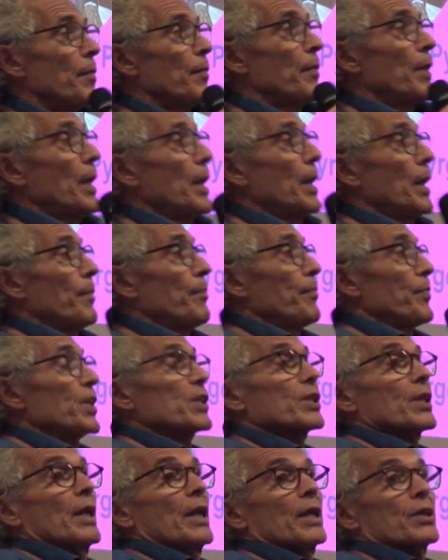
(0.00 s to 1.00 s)
the
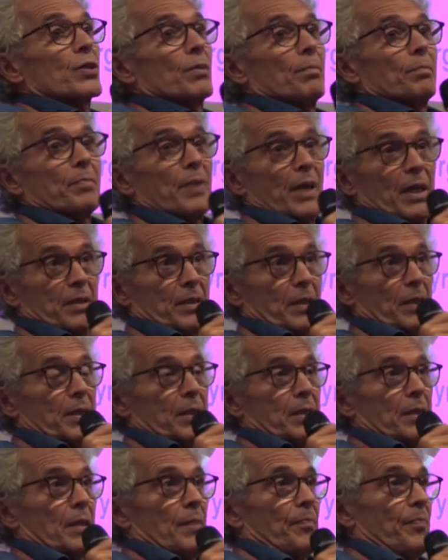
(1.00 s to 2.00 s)
distillation
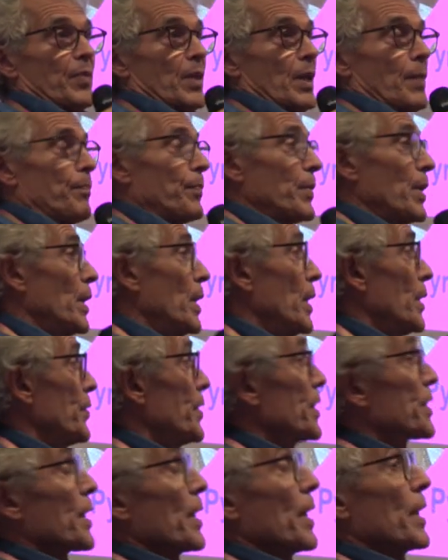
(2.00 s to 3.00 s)
practice. Uh,
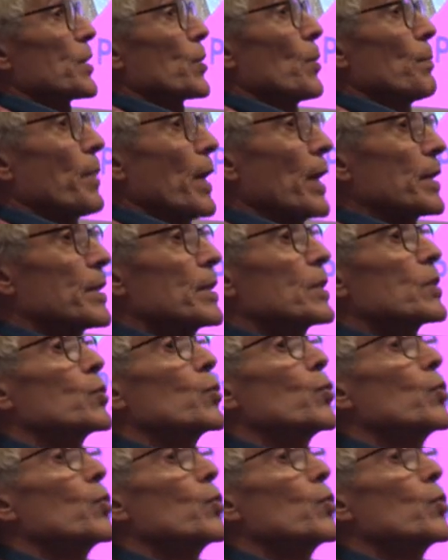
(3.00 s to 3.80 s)
distillation practice